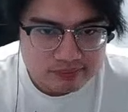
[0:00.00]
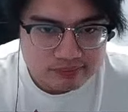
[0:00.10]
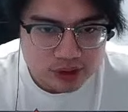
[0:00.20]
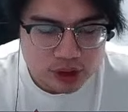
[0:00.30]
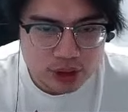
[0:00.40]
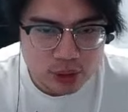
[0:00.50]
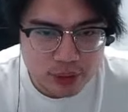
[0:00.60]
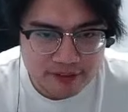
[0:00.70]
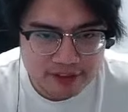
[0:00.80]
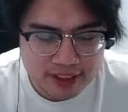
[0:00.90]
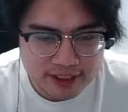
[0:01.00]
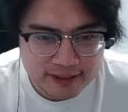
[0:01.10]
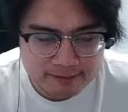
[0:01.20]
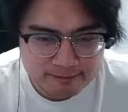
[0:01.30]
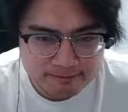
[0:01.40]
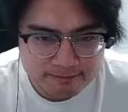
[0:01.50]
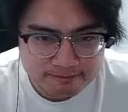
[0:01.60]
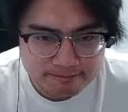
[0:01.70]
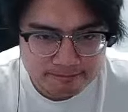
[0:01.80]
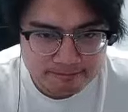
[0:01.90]
Slow wave clear.
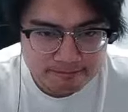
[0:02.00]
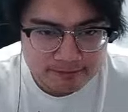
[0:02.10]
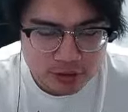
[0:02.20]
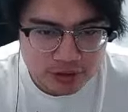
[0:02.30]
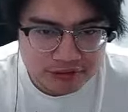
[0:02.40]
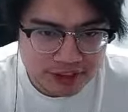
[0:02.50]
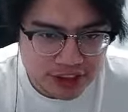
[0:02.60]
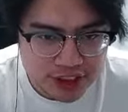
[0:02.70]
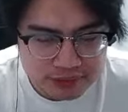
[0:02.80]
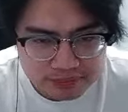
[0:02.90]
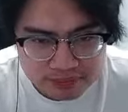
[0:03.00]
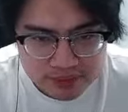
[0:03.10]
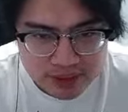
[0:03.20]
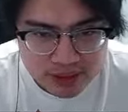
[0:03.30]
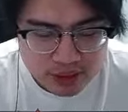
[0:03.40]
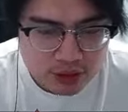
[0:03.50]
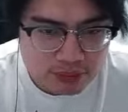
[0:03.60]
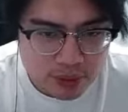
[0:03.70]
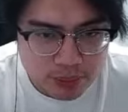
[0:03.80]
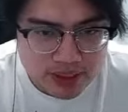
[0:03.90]
Good vision. Good
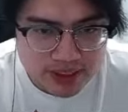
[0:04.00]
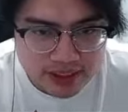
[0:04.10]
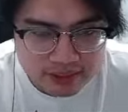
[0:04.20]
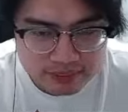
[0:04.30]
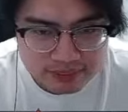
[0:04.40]
mobility.